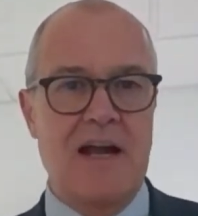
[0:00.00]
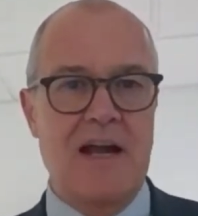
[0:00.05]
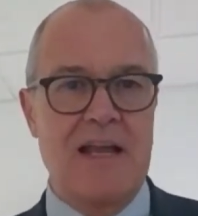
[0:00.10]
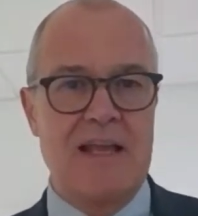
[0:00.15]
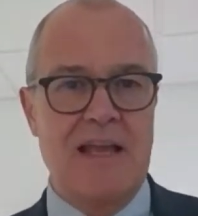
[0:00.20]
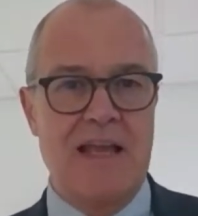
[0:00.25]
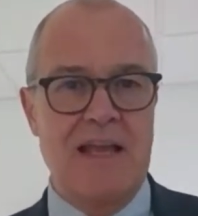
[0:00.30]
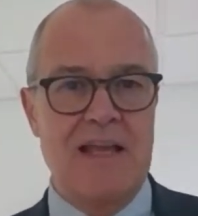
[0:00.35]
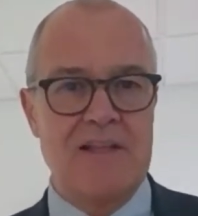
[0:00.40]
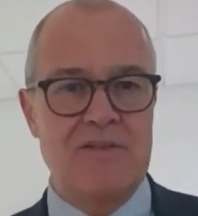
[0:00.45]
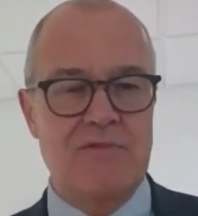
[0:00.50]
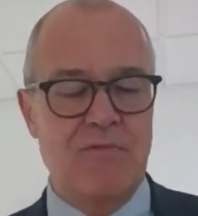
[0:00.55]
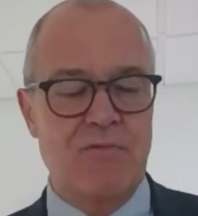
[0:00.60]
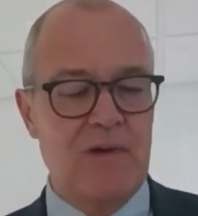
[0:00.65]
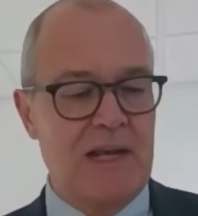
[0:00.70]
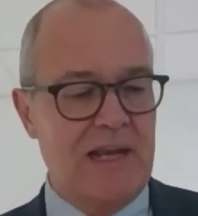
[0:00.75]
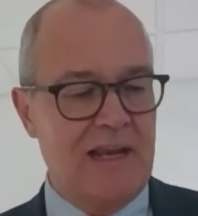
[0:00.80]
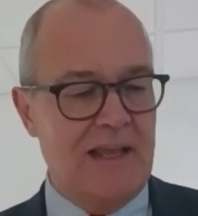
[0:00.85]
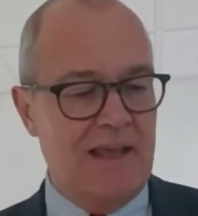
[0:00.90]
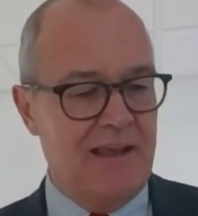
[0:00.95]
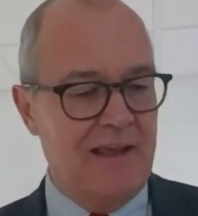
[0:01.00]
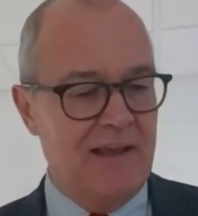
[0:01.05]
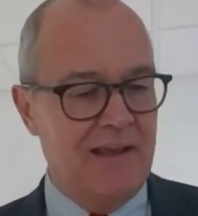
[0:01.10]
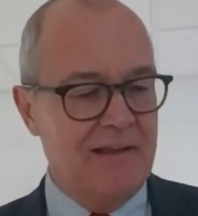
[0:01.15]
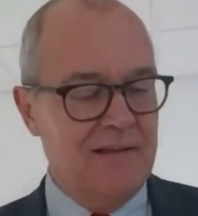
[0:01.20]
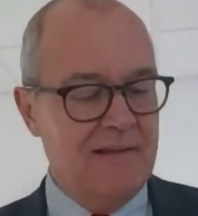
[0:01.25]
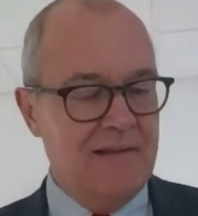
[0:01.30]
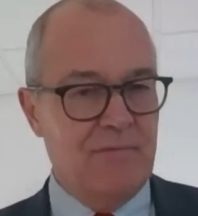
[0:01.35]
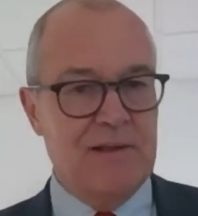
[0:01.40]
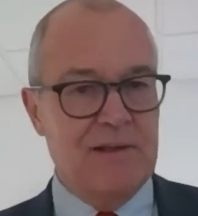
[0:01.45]
It's really,
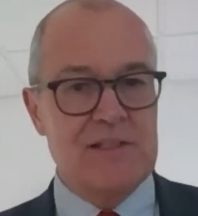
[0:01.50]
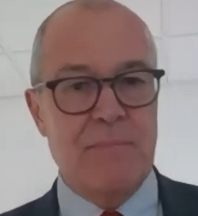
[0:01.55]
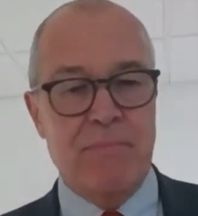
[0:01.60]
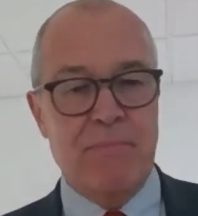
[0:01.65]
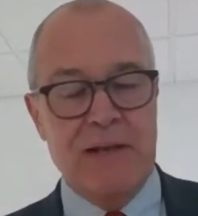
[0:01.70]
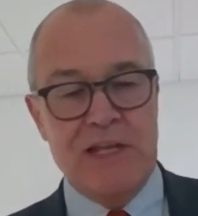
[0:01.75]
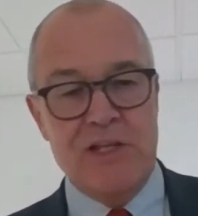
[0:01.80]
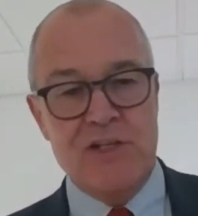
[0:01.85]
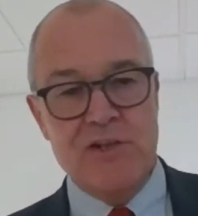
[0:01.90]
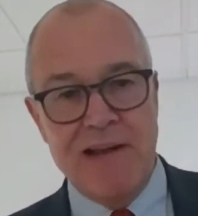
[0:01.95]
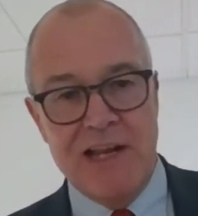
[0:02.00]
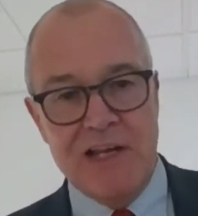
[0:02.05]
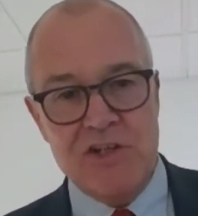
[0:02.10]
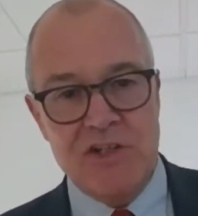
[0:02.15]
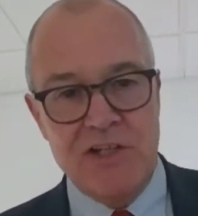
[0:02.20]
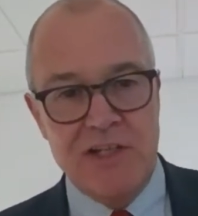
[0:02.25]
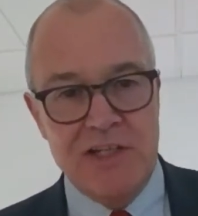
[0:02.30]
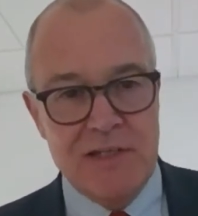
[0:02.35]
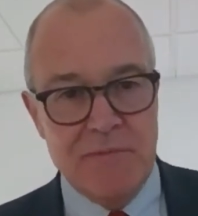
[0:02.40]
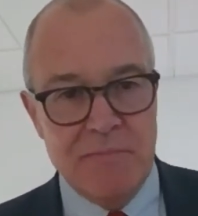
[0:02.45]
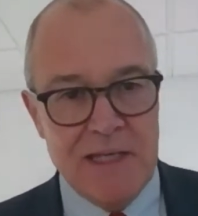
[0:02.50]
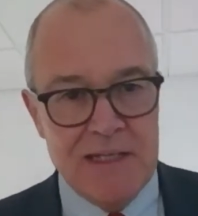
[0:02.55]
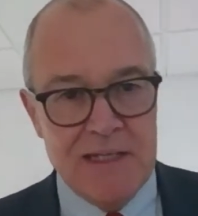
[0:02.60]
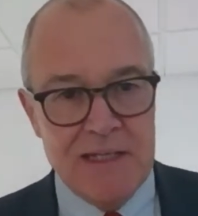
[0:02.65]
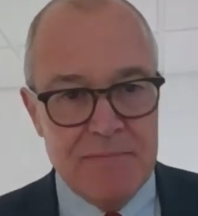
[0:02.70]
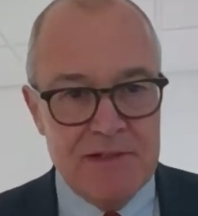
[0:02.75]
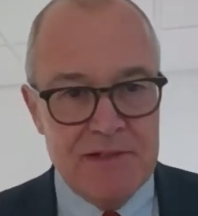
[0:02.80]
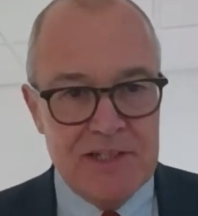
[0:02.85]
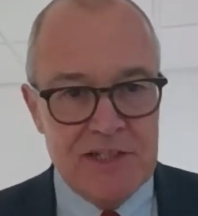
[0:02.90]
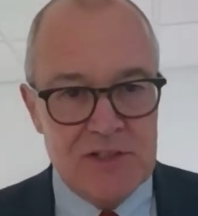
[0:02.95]
well, it's a pleasure actually to be
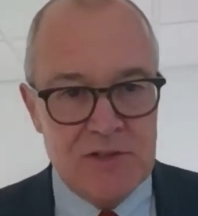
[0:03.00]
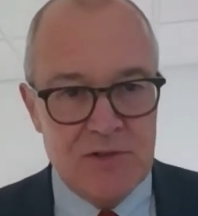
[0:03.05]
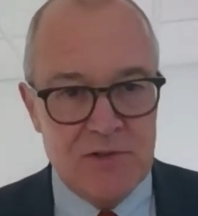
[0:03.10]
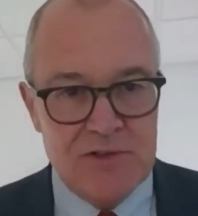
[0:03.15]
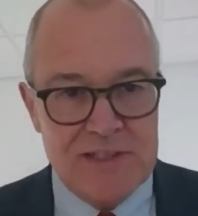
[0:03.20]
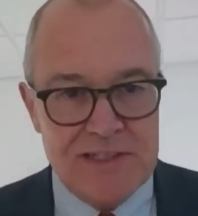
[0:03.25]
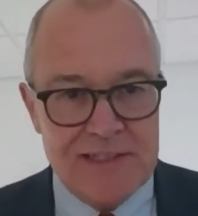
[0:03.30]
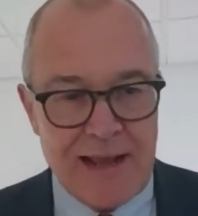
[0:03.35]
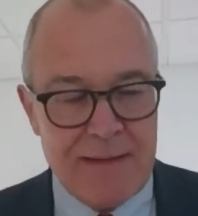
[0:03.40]
at a medicinal